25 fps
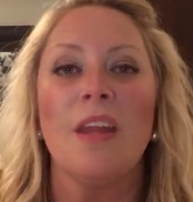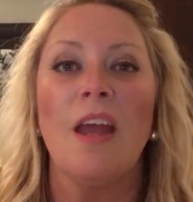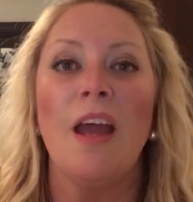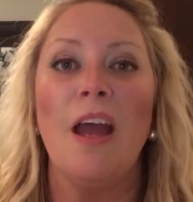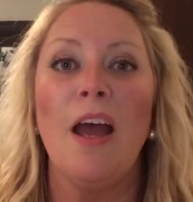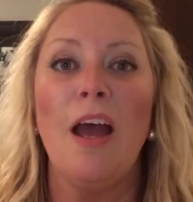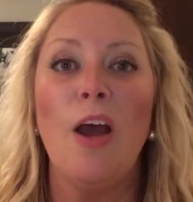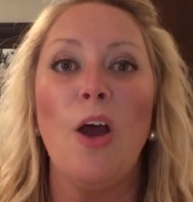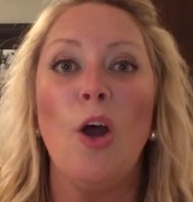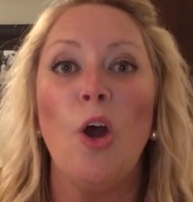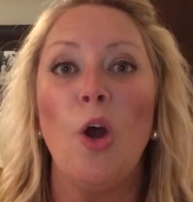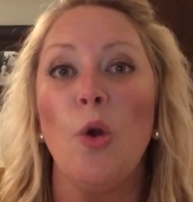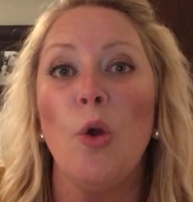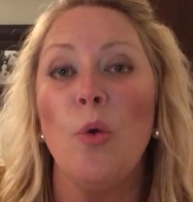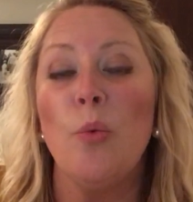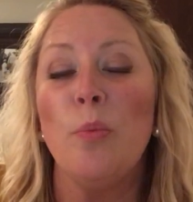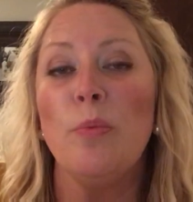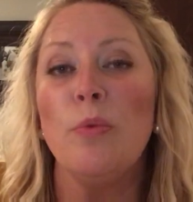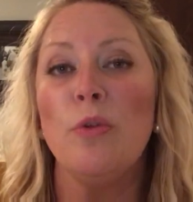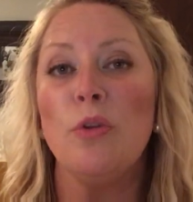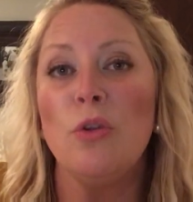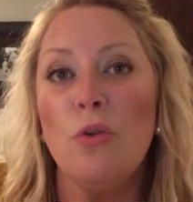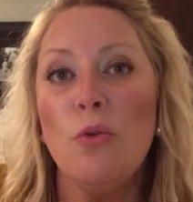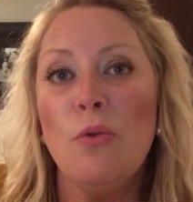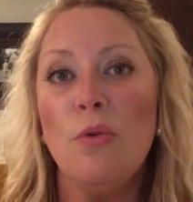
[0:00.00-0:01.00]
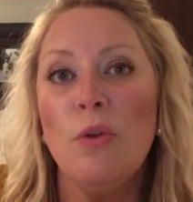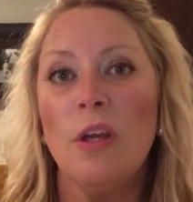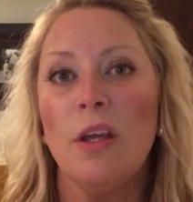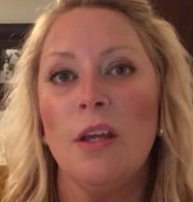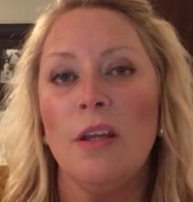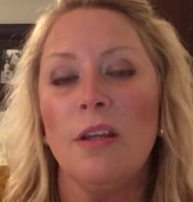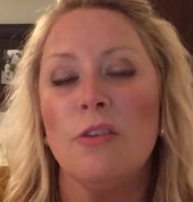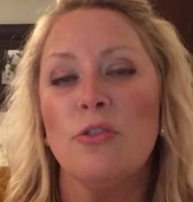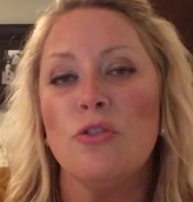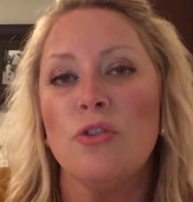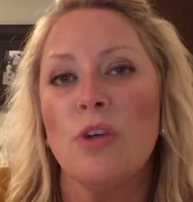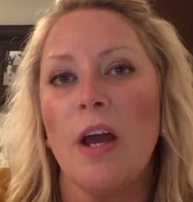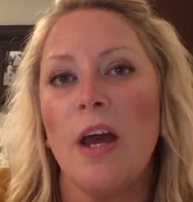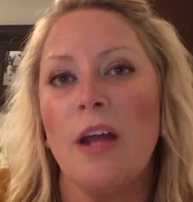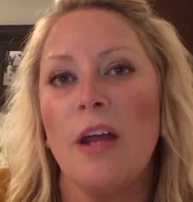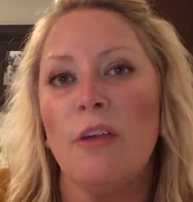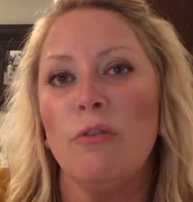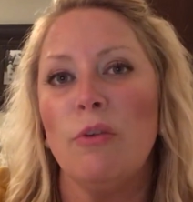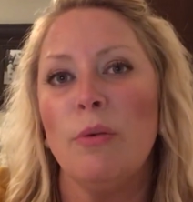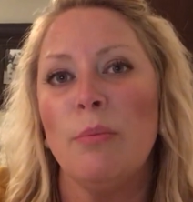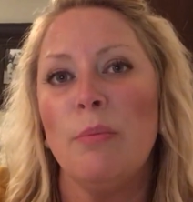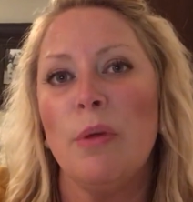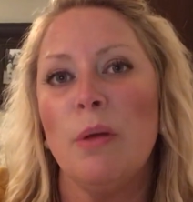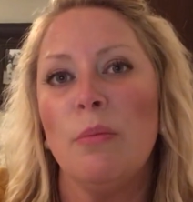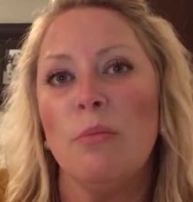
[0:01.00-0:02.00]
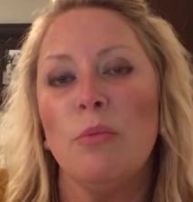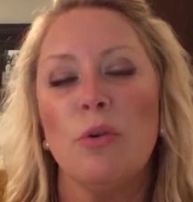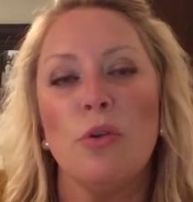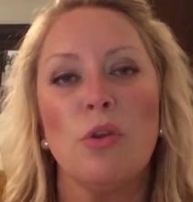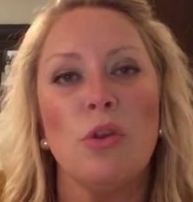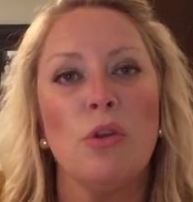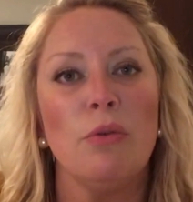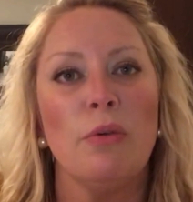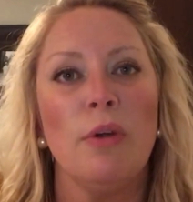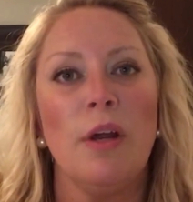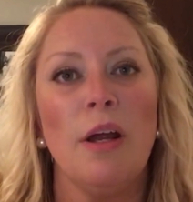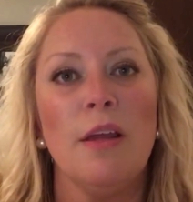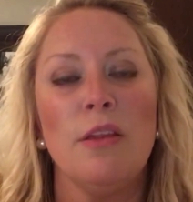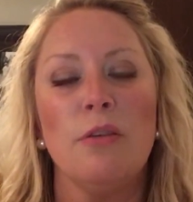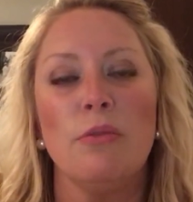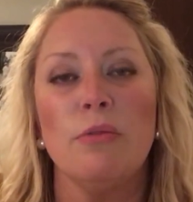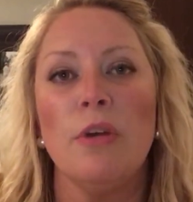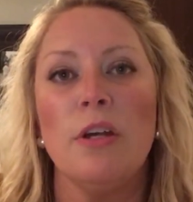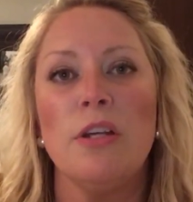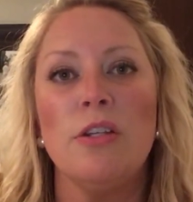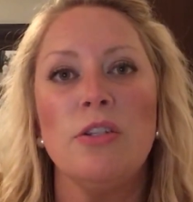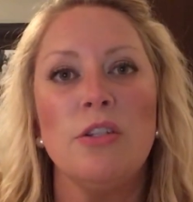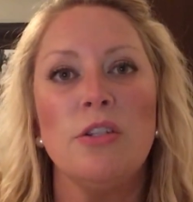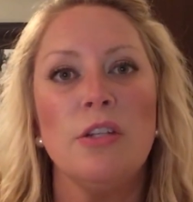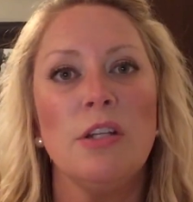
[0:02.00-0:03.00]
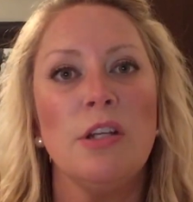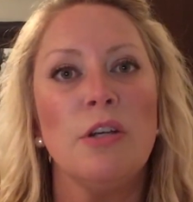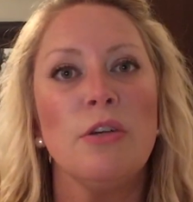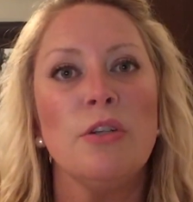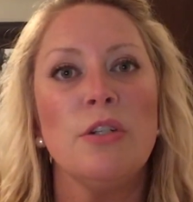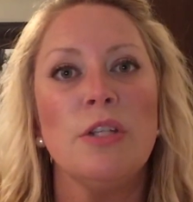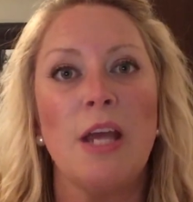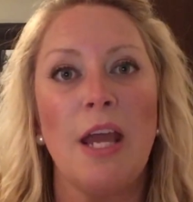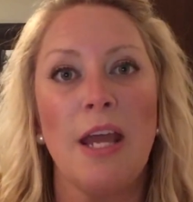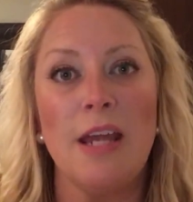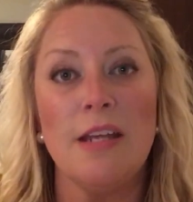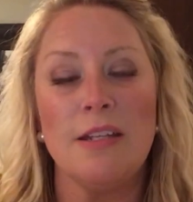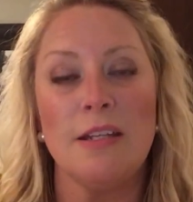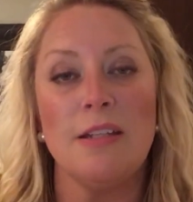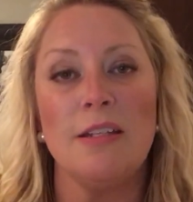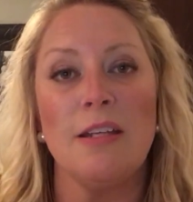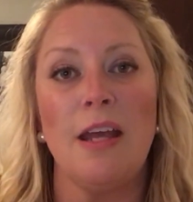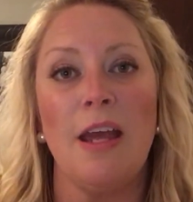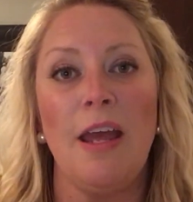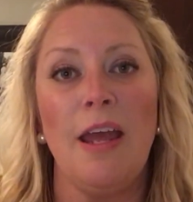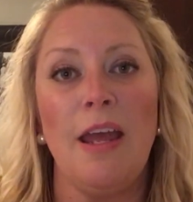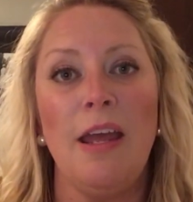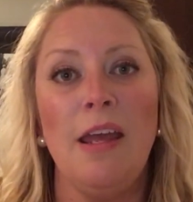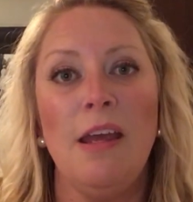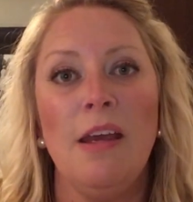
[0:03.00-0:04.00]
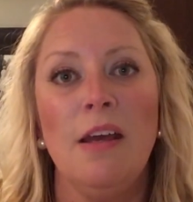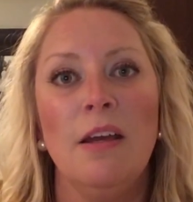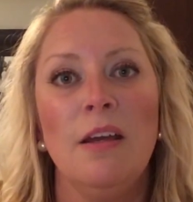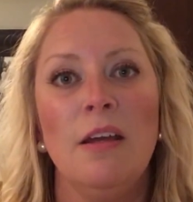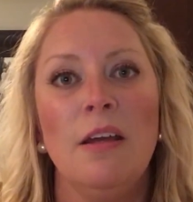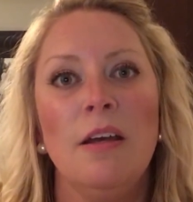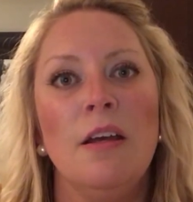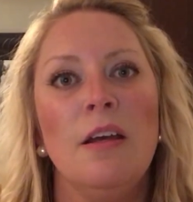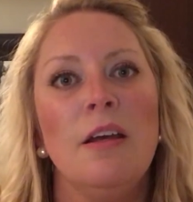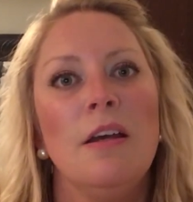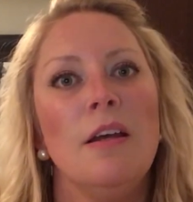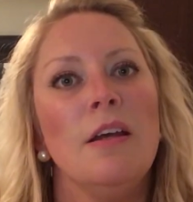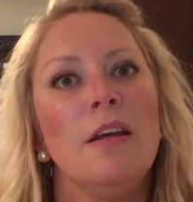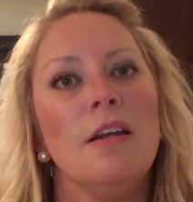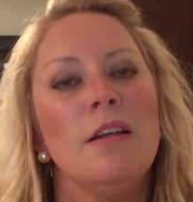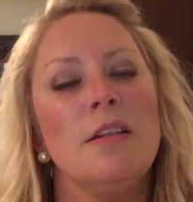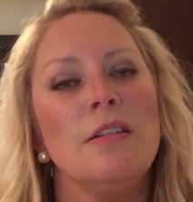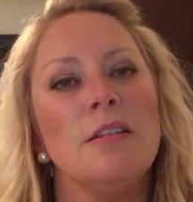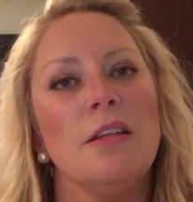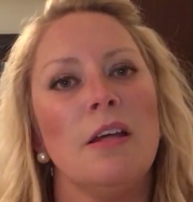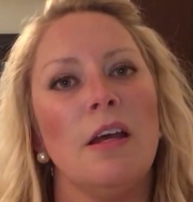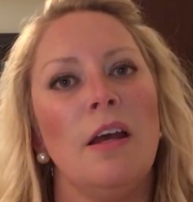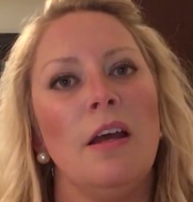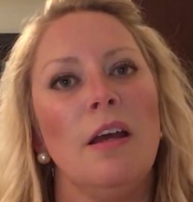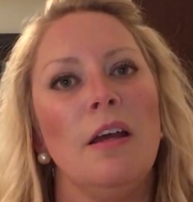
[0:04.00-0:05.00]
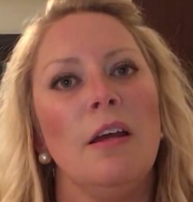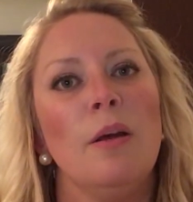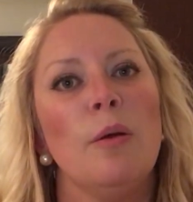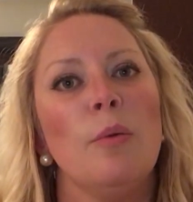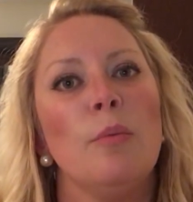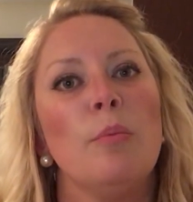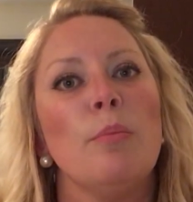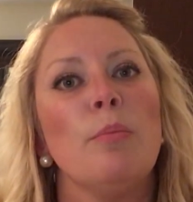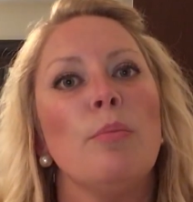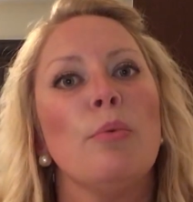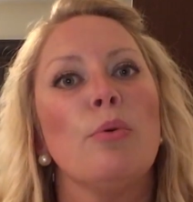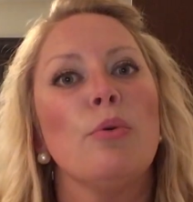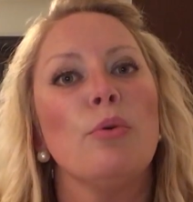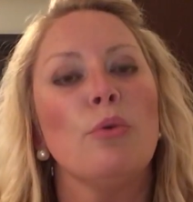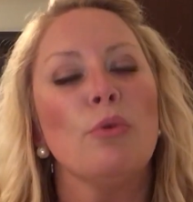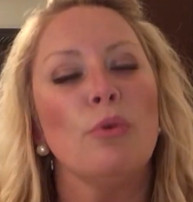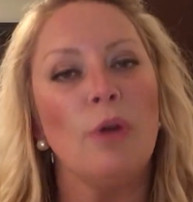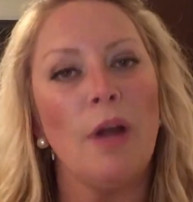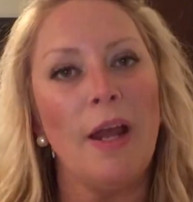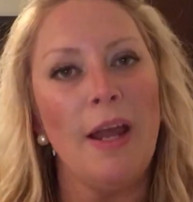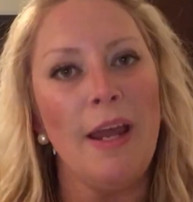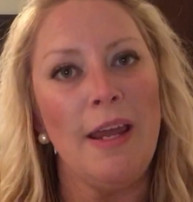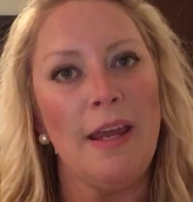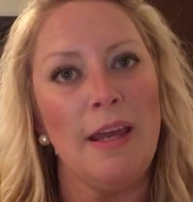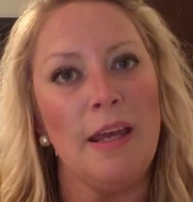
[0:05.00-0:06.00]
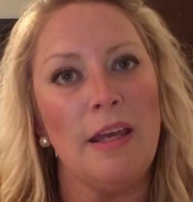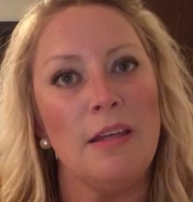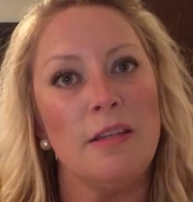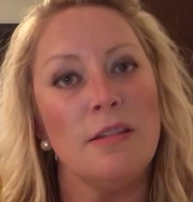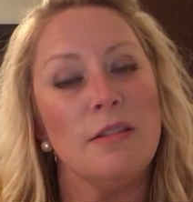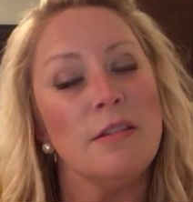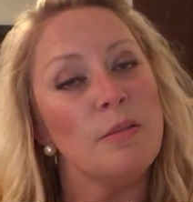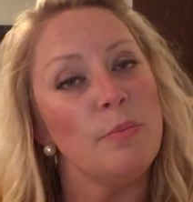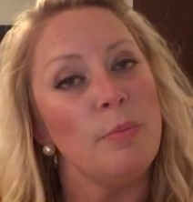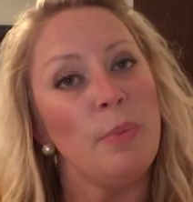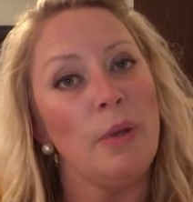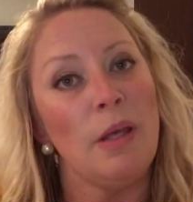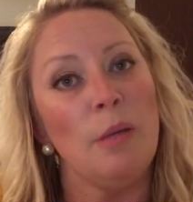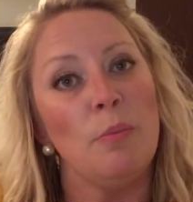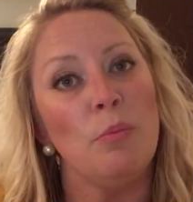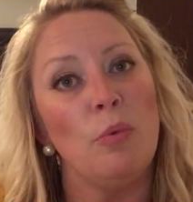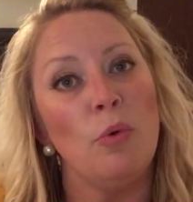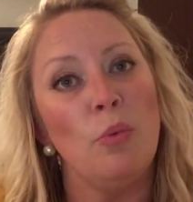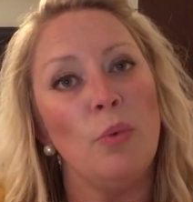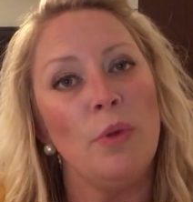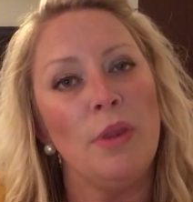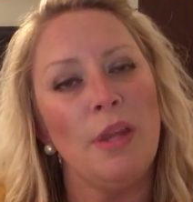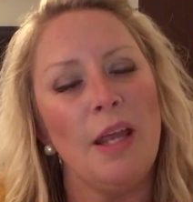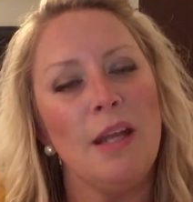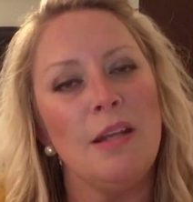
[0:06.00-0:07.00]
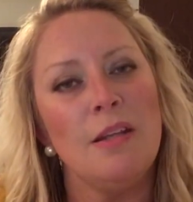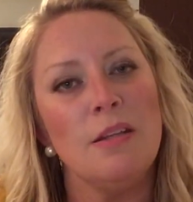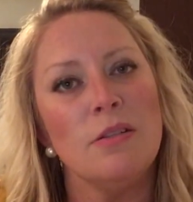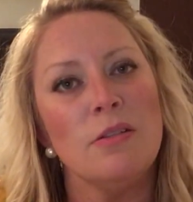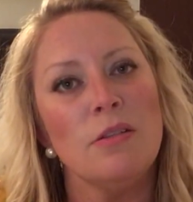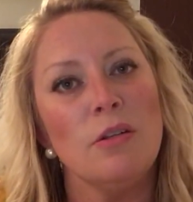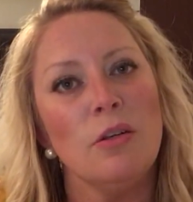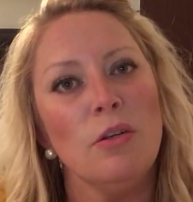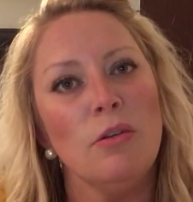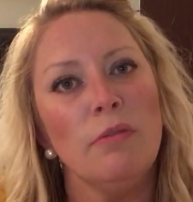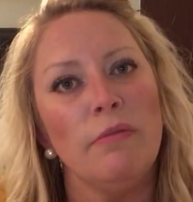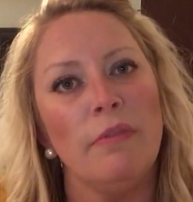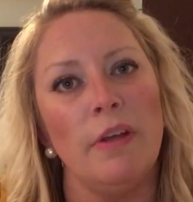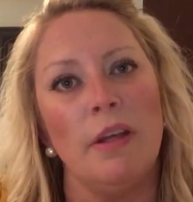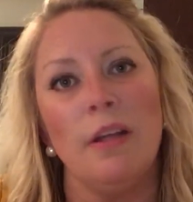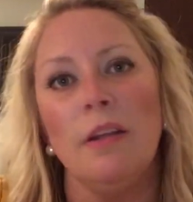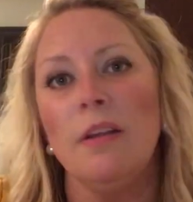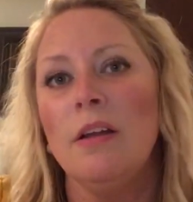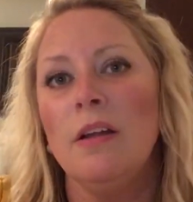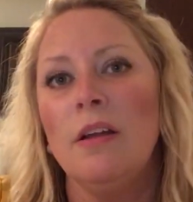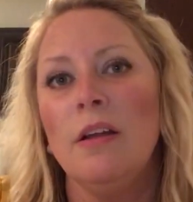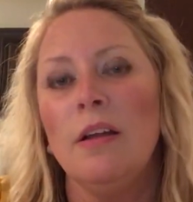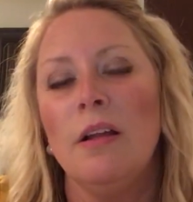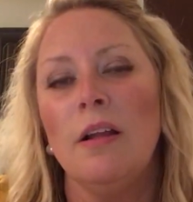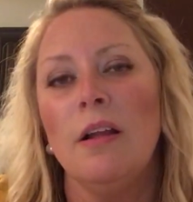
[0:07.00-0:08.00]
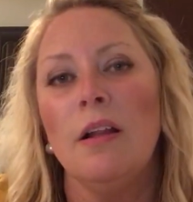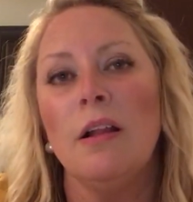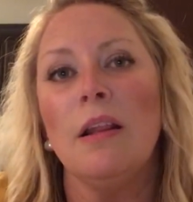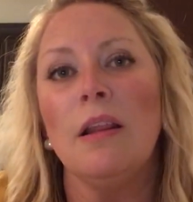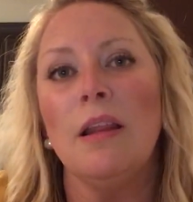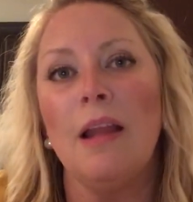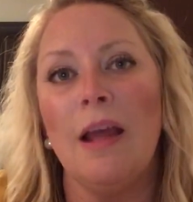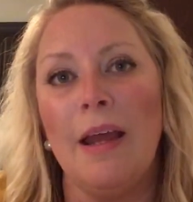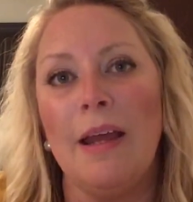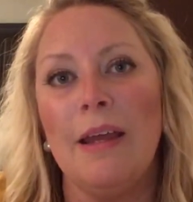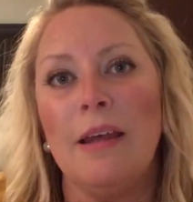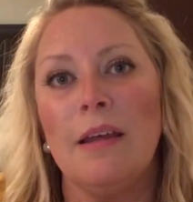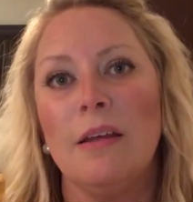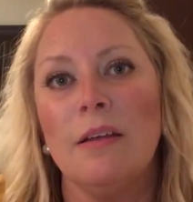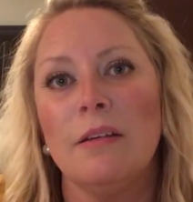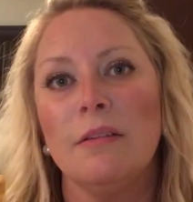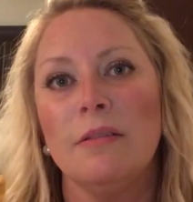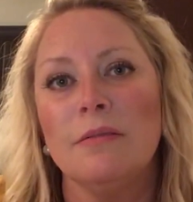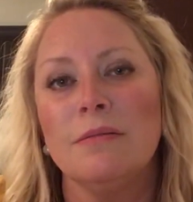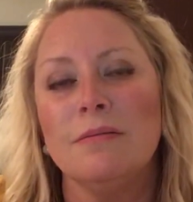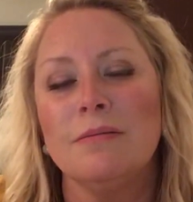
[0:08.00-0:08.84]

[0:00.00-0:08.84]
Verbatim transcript: I hope you can try to remember throughout the rest of your day today to praise people when they deserve it. Like